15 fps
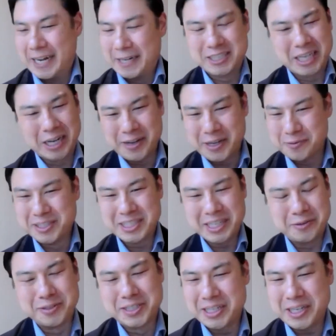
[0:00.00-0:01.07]
So it
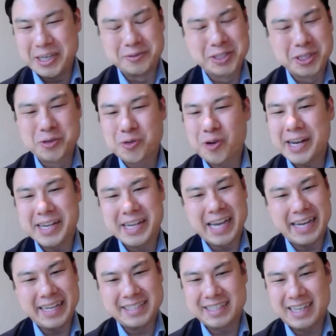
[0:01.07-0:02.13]
was a great
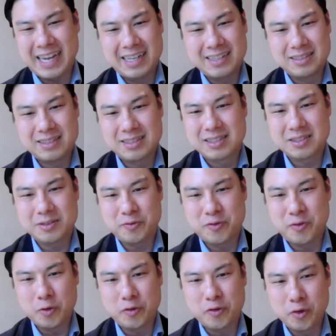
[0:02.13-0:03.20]
case, and
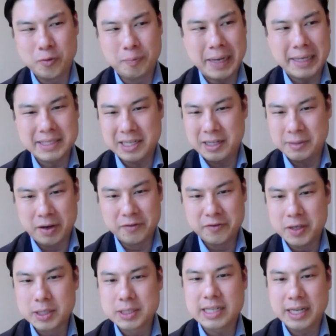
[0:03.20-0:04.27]
for basically my
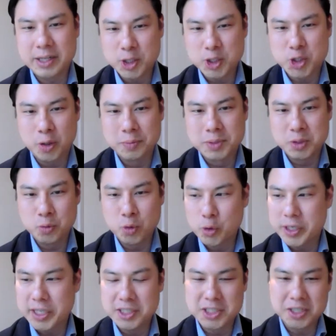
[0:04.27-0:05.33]
first day on the job, to walk
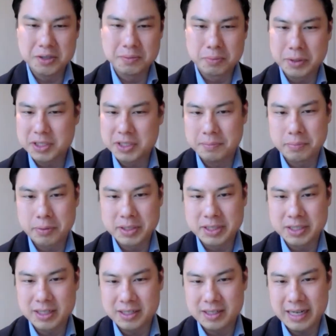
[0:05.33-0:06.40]
into Brixton
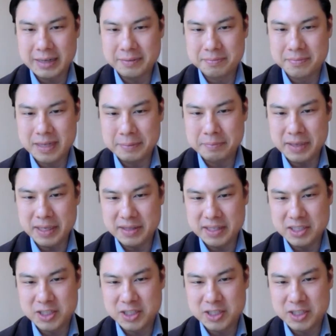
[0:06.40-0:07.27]
Prison and meet these